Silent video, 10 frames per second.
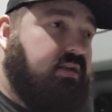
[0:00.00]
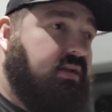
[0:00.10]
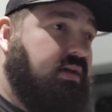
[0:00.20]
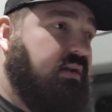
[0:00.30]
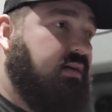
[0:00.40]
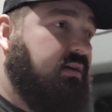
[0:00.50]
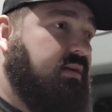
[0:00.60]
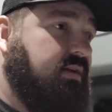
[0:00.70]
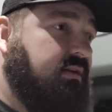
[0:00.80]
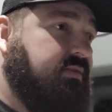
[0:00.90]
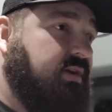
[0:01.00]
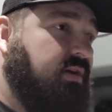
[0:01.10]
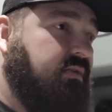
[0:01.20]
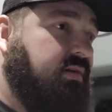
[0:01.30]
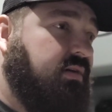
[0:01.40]
He had uh, he had his friend
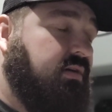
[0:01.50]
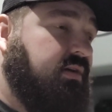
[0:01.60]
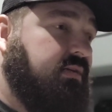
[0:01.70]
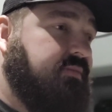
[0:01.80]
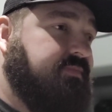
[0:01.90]
over earlier.